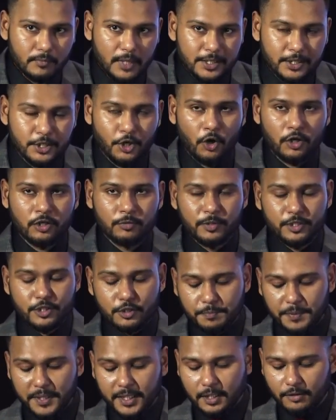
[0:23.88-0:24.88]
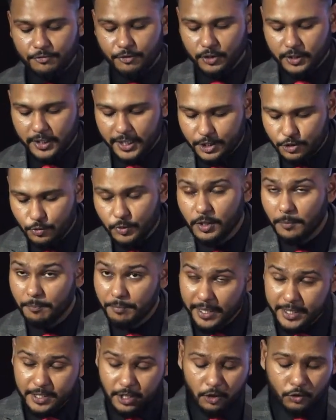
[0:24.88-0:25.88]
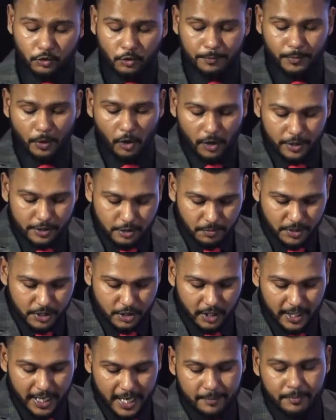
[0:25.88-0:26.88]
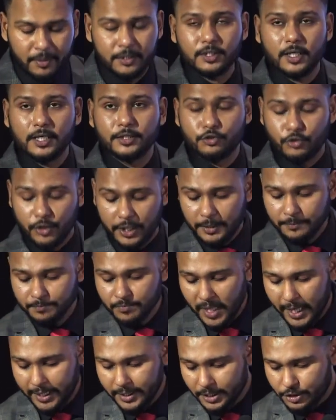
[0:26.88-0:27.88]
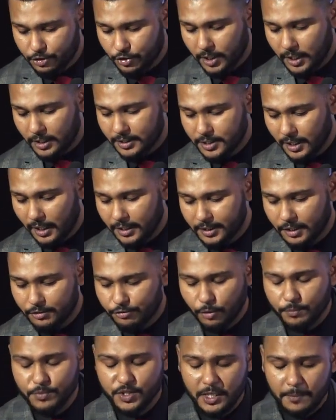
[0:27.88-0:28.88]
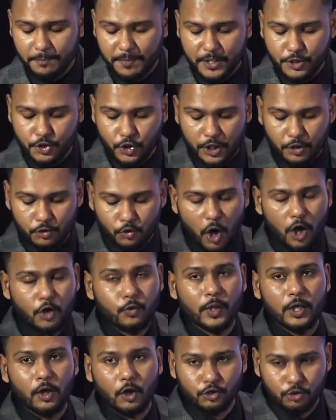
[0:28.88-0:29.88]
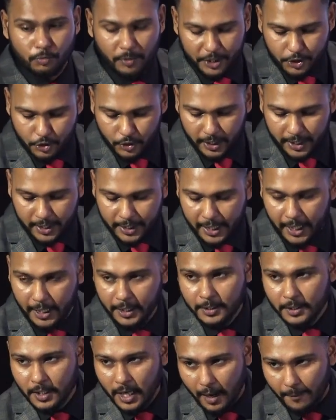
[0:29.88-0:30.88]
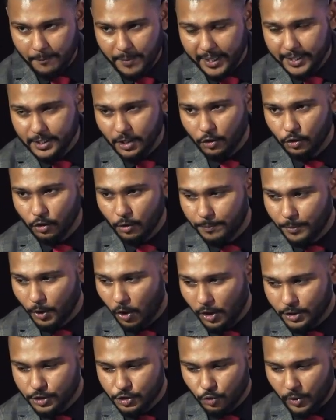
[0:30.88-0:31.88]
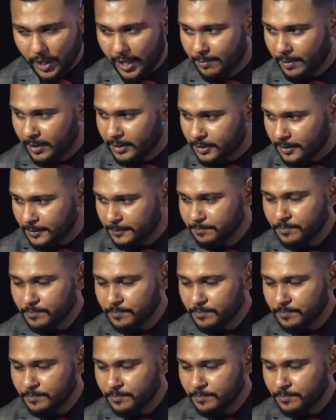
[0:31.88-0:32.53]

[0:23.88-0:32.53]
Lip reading: the honorable speaker for this with a big round of applause, Mr. Hemant Atri, industry consultant from CPG, Rockwell Automation India. A big round of applause to Hemant.